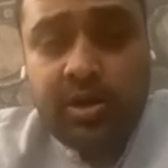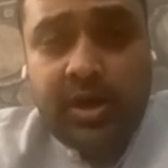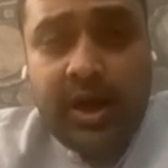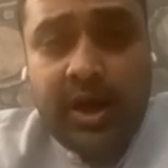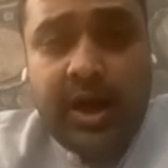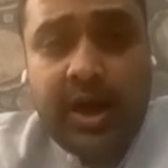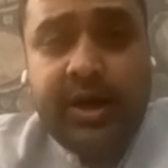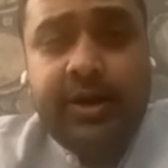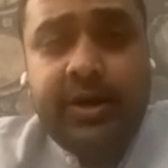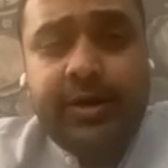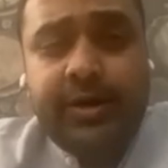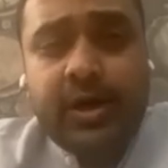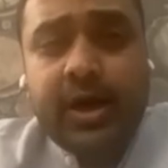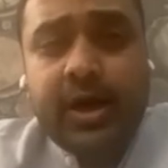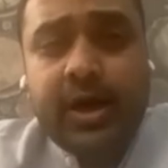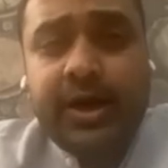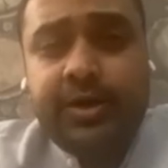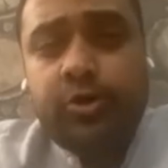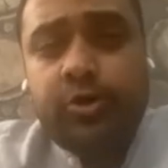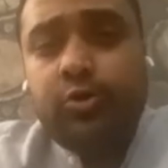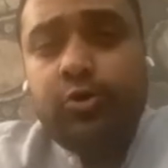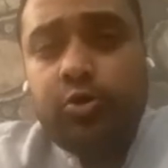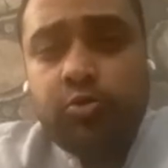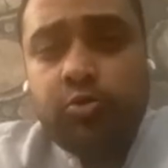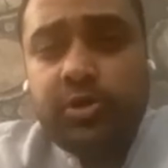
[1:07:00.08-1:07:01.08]
and
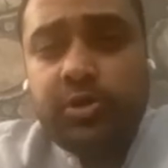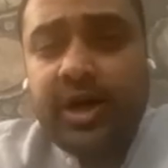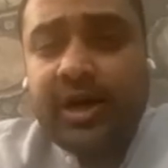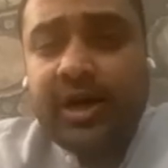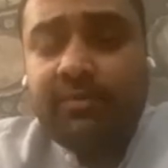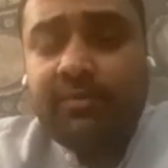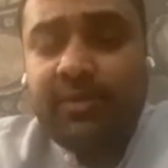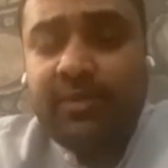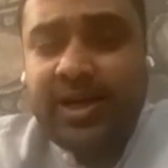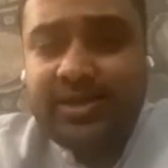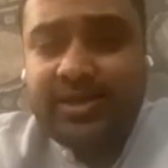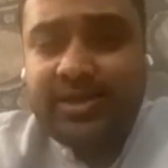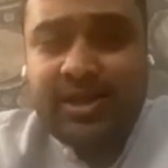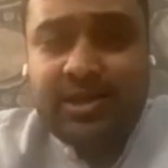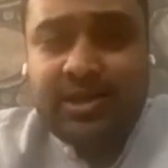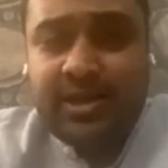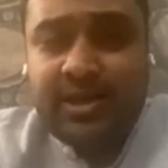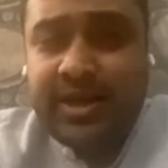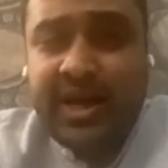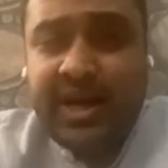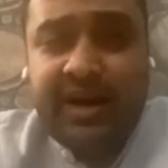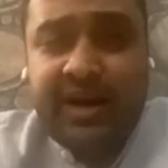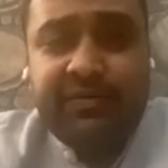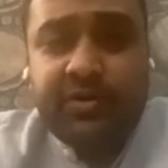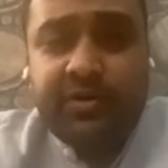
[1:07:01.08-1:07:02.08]
tried to do that magic,
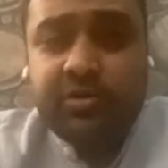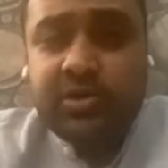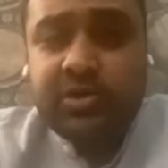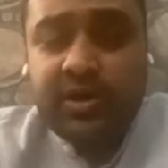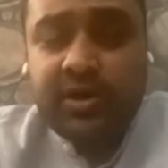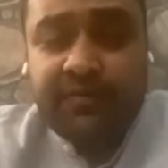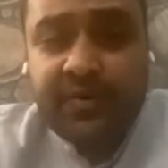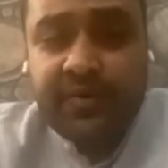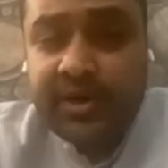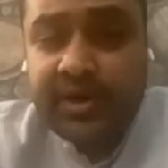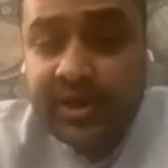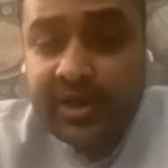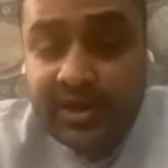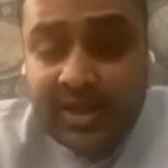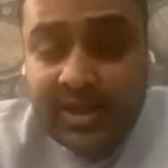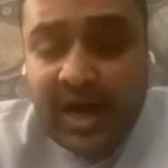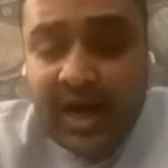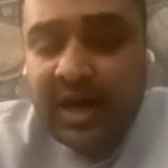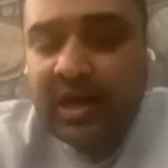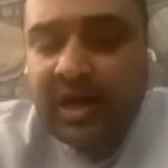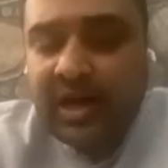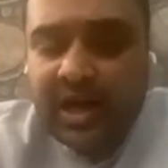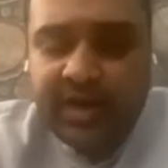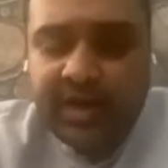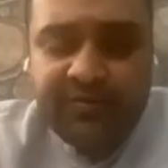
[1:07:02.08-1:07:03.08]
they have to suffer in
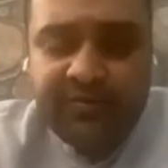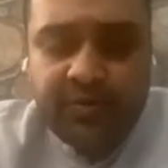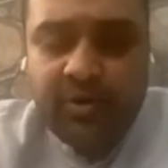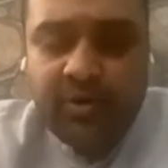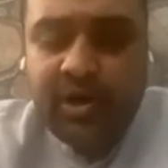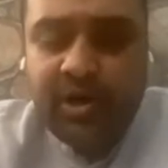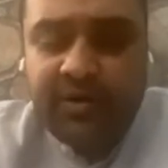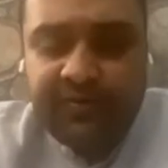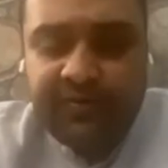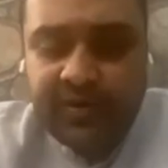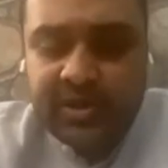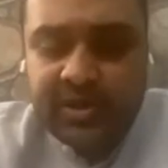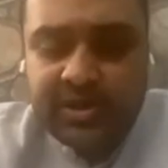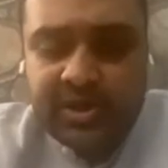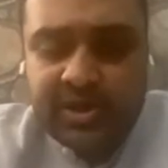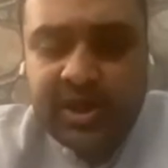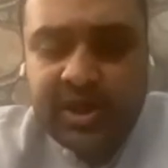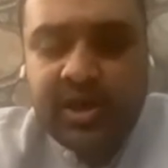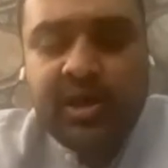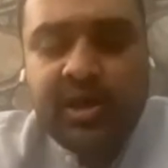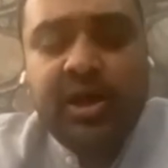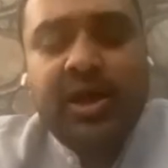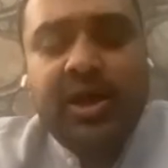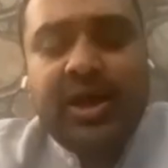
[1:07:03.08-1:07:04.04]
that life only, first thing.